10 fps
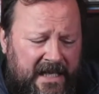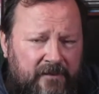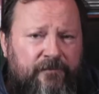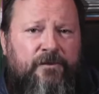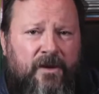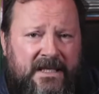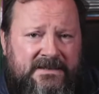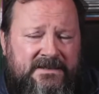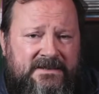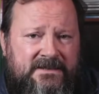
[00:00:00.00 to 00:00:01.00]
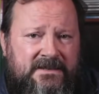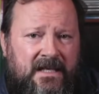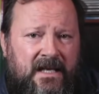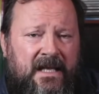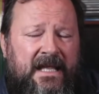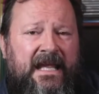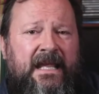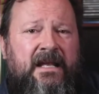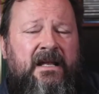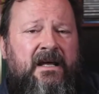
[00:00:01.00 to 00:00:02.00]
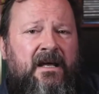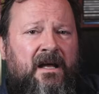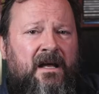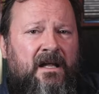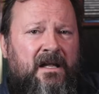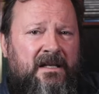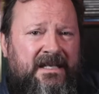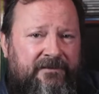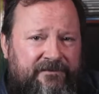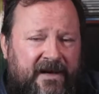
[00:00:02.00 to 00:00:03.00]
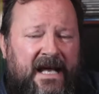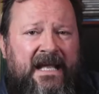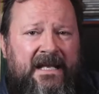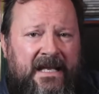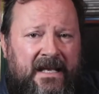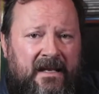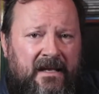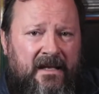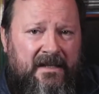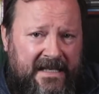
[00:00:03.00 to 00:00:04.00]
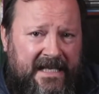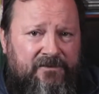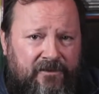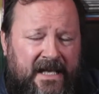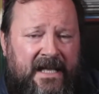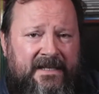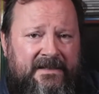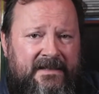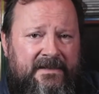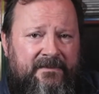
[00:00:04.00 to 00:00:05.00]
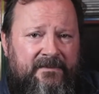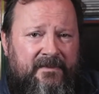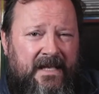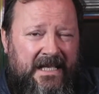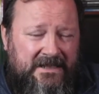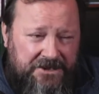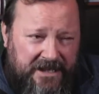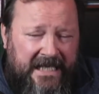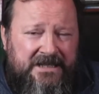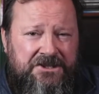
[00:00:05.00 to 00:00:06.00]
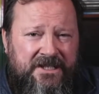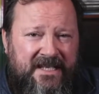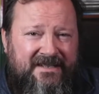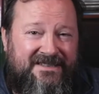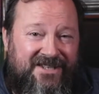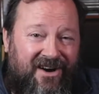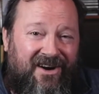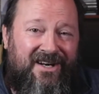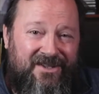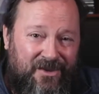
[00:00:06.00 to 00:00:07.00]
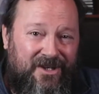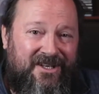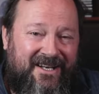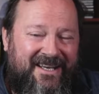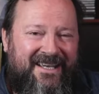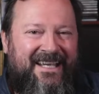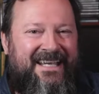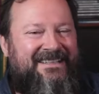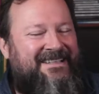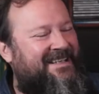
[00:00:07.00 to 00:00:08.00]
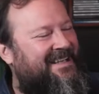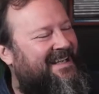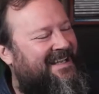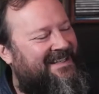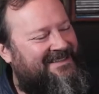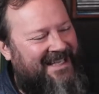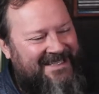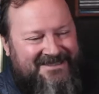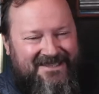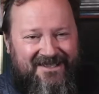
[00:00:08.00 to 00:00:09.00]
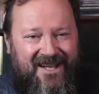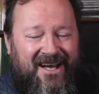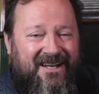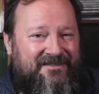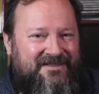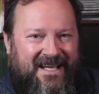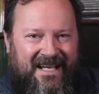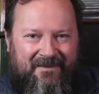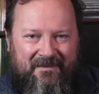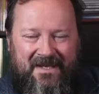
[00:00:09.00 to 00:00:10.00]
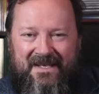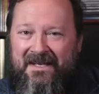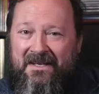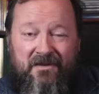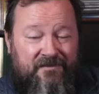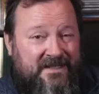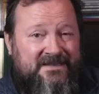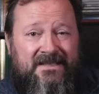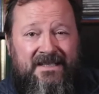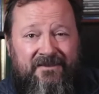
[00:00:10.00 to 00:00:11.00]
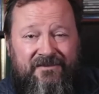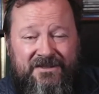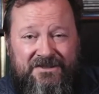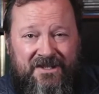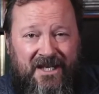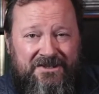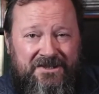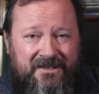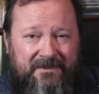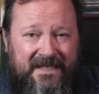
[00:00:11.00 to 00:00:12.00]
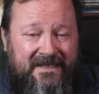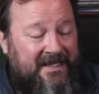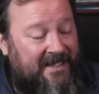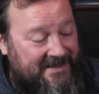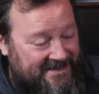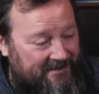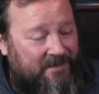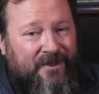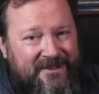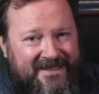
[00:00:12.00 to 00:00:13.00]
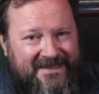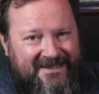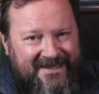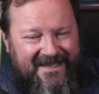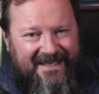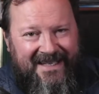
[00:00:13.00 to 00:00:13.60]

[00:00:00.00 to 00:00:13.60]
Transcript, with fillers: influence in defining that reality. And changing it is hard work. It takes a lot of time. Physical infrastructure building is important